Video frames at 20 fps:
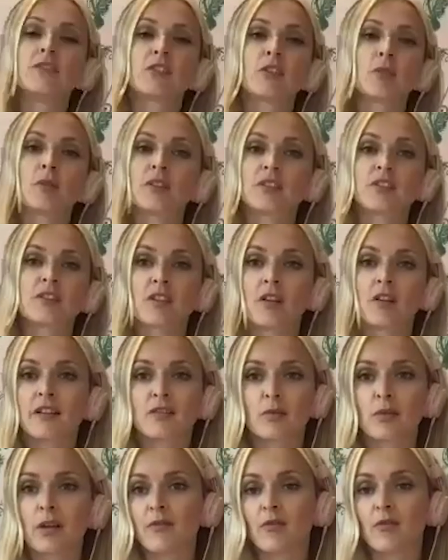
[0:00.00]
on a
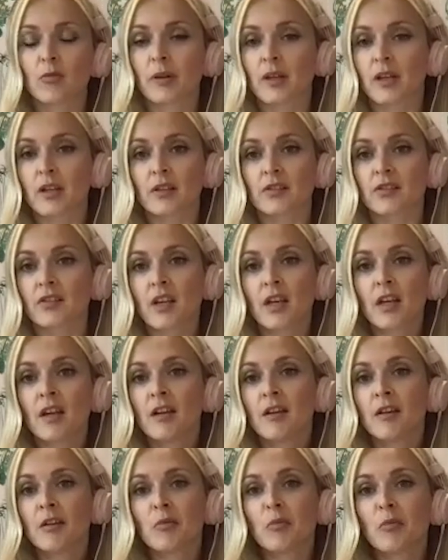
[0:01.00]
societal level because
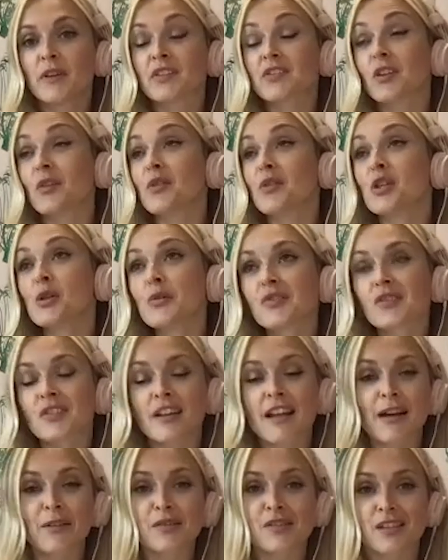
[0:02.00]
we're so used to
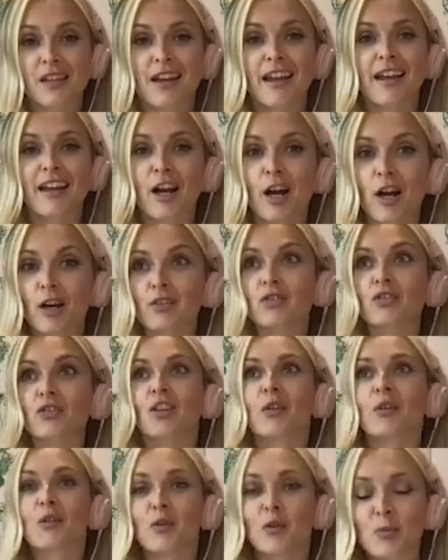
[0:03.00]
now seeing
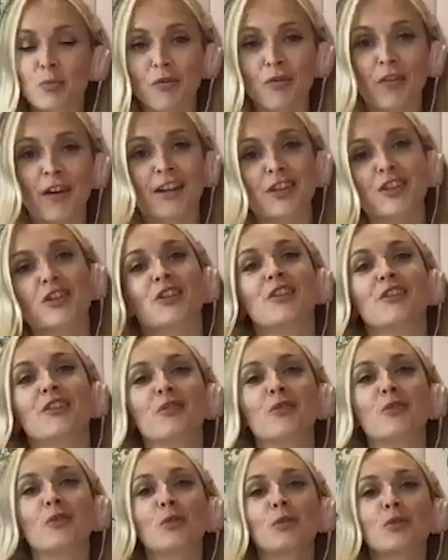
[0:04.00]
so-called perfection
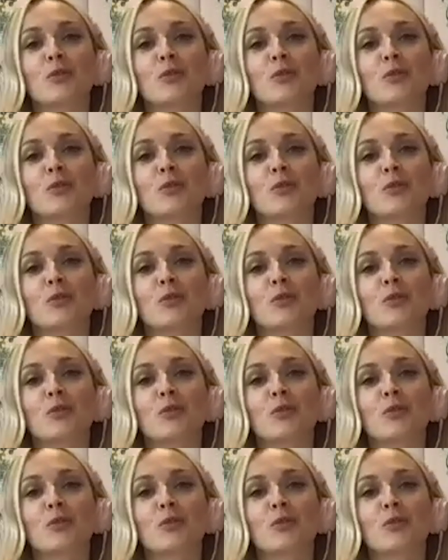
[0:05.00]
or